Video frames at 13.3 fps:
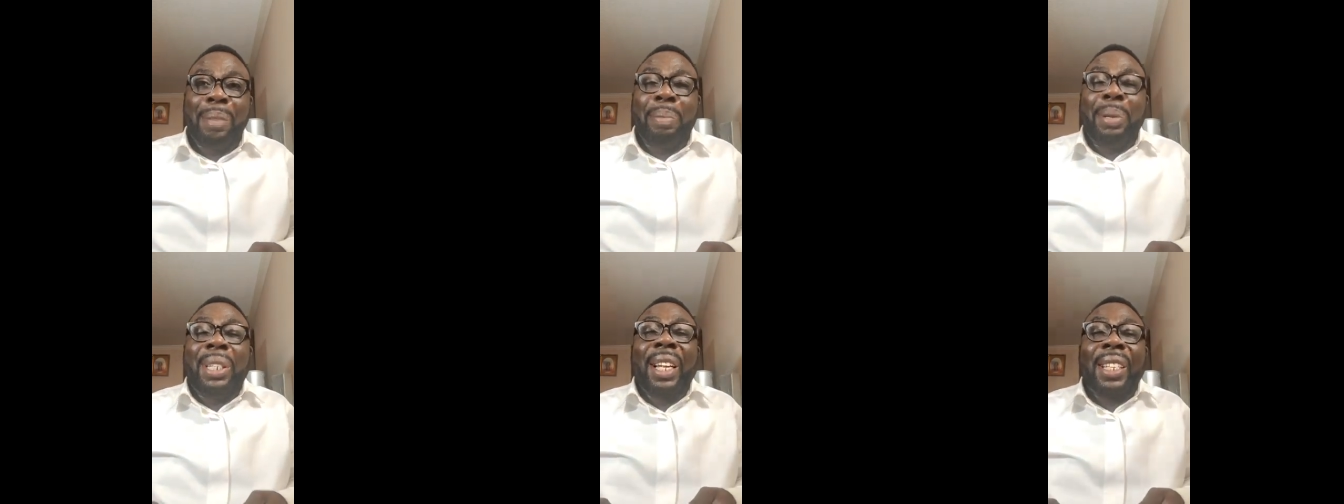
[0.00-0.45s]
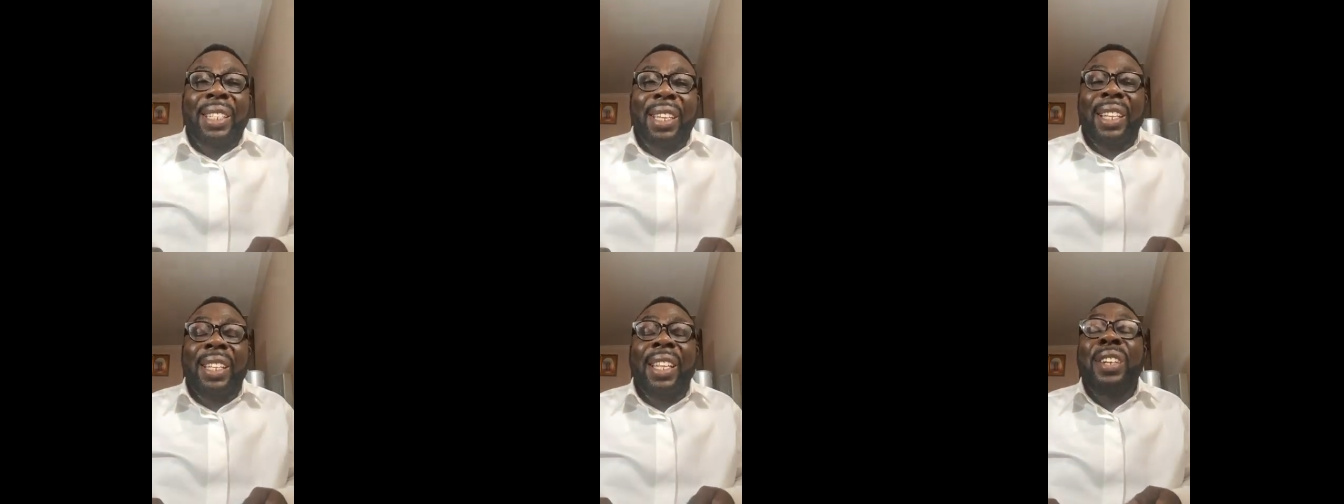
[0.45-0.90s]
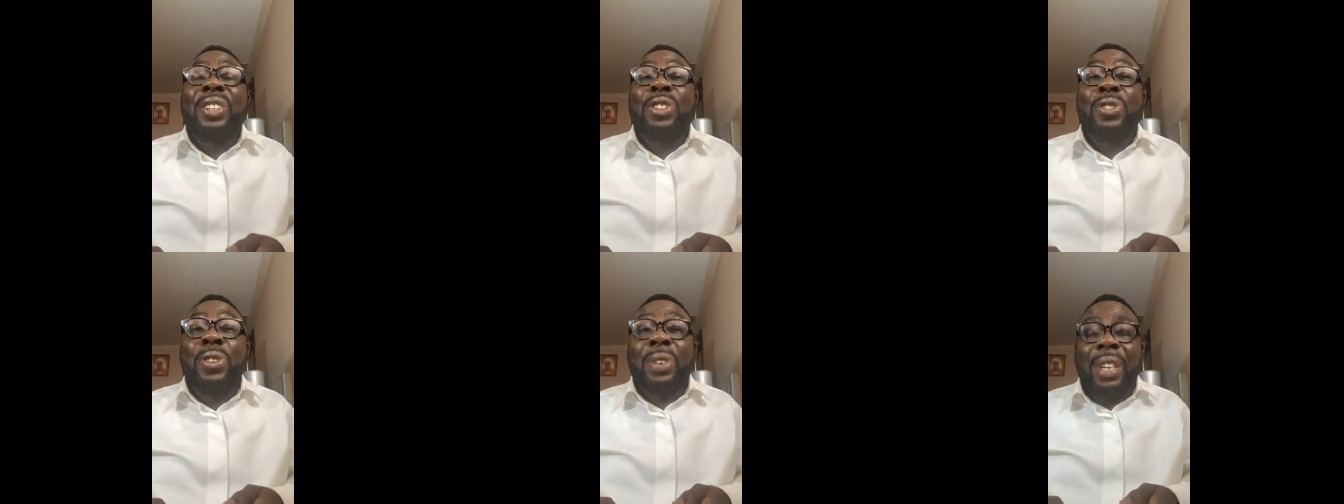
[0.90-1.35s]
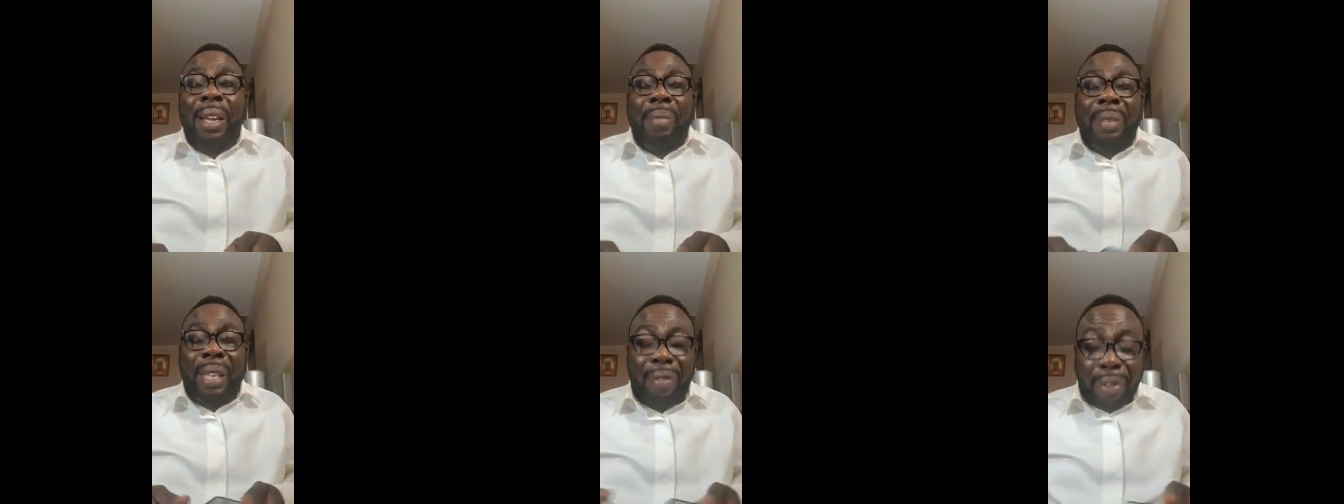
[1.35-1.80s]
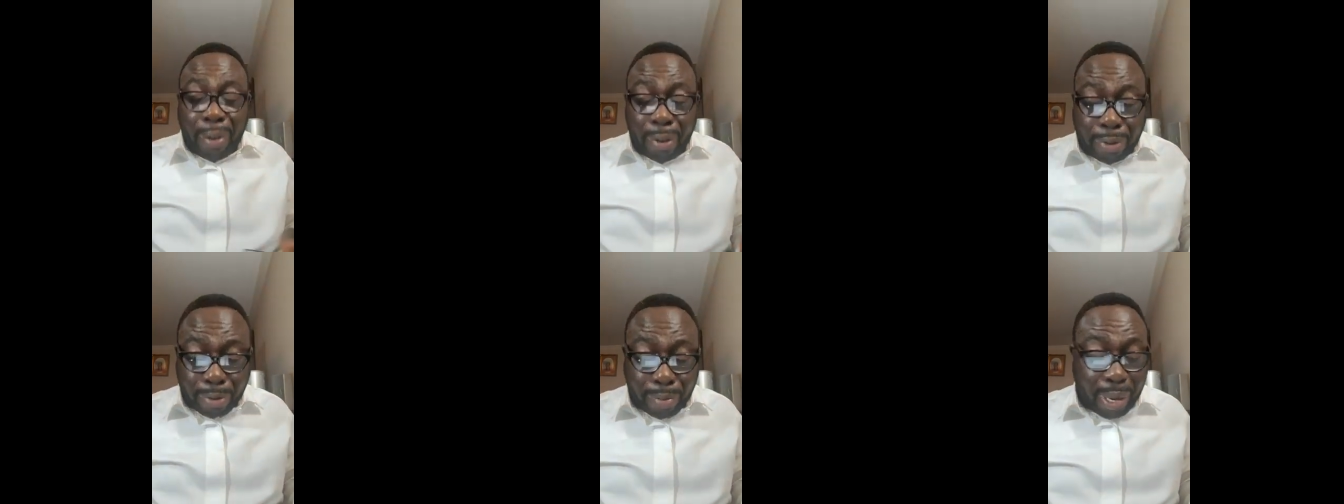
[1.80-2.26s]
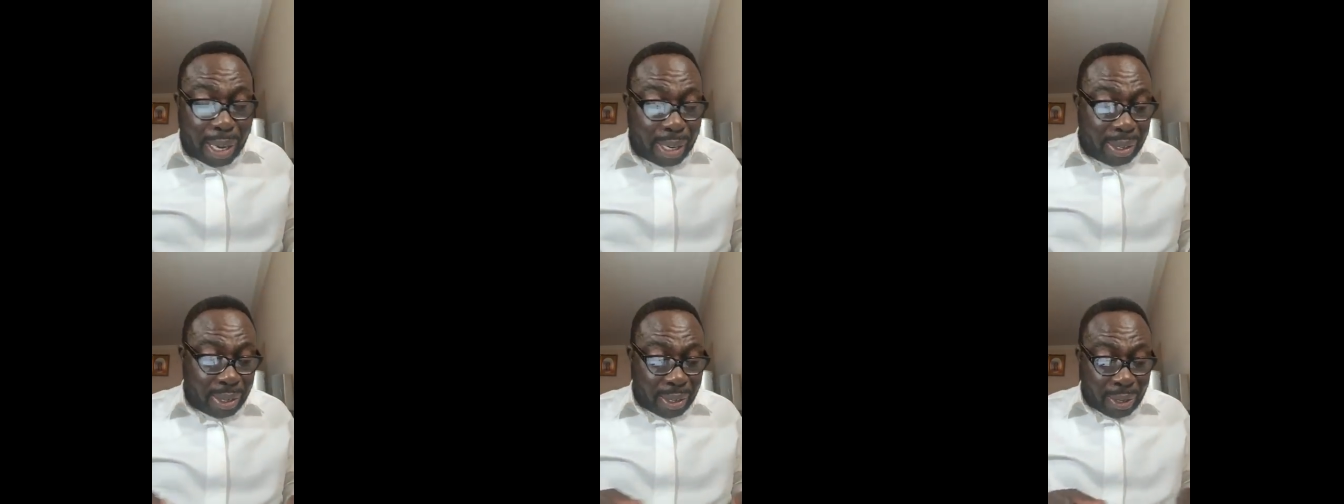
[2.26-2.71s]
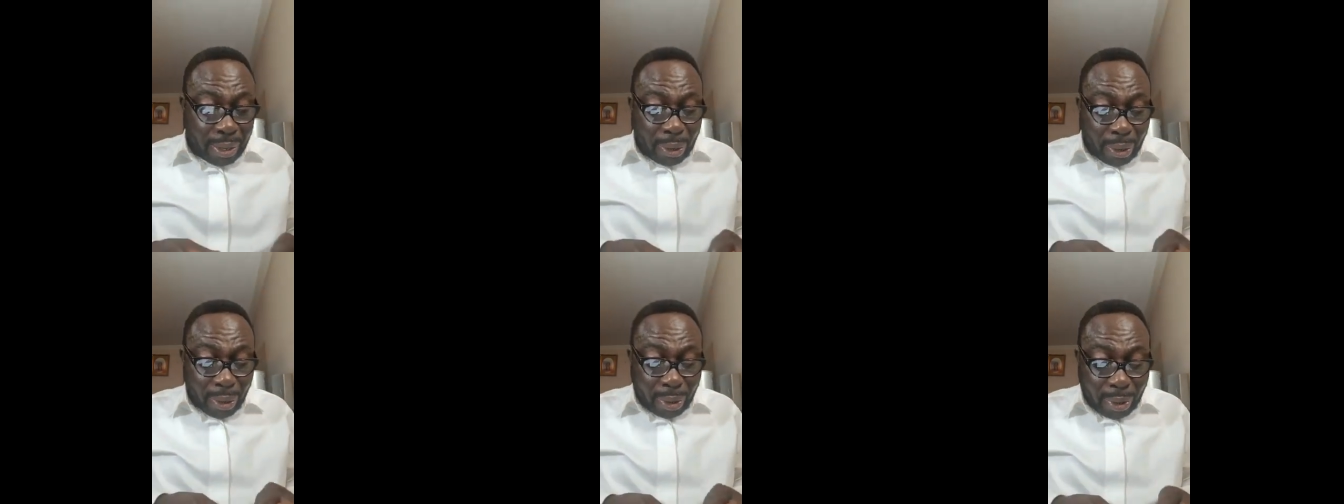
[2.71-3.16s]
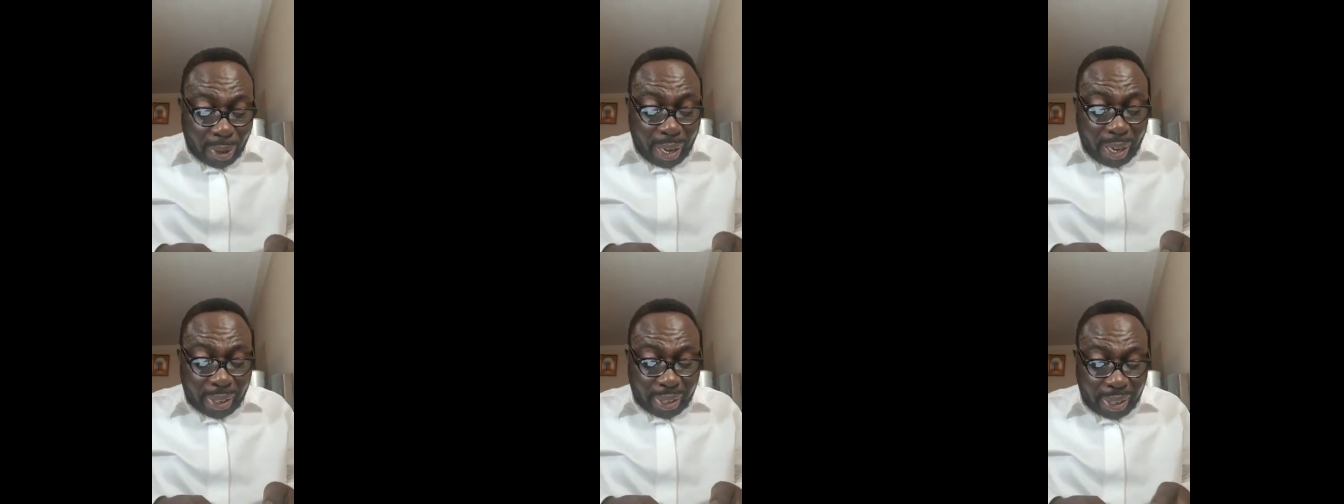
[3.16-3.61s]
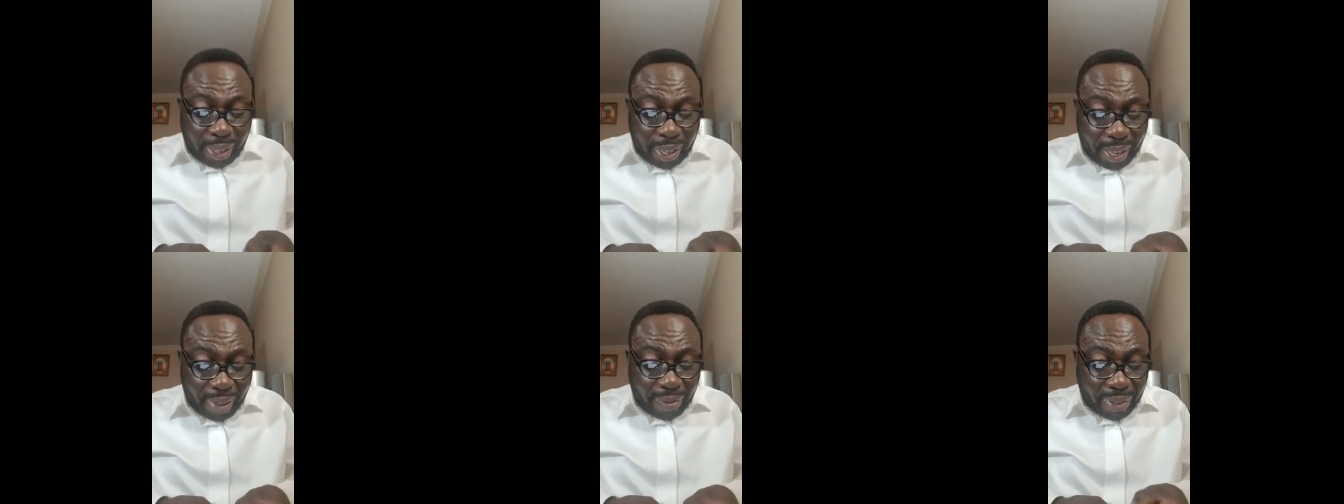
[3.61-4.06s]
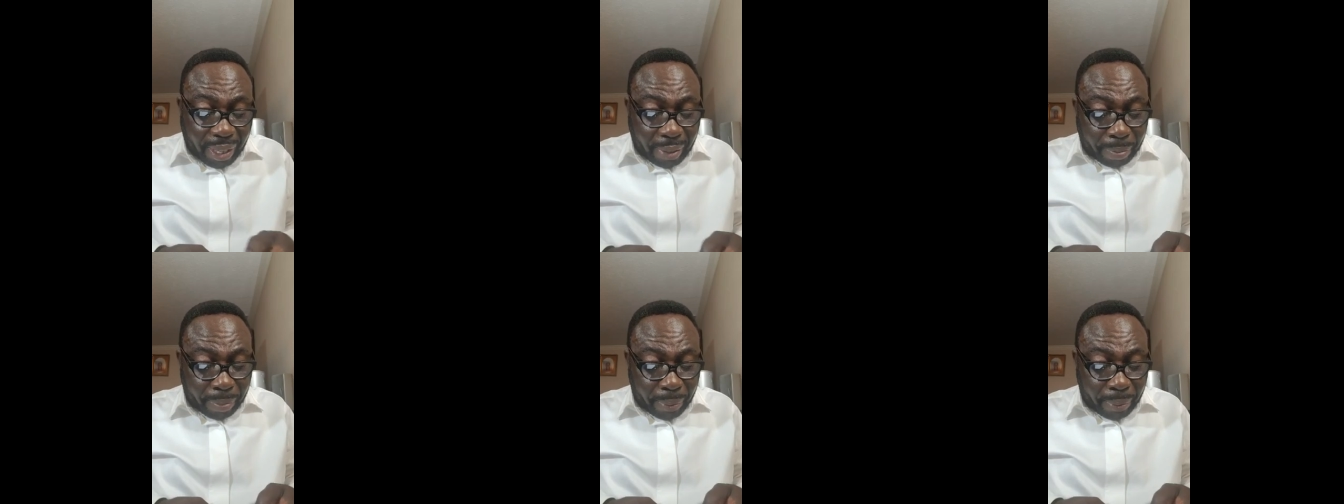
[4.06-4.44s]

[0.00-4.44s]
Peter said, There is no name given unto man on earth in heaven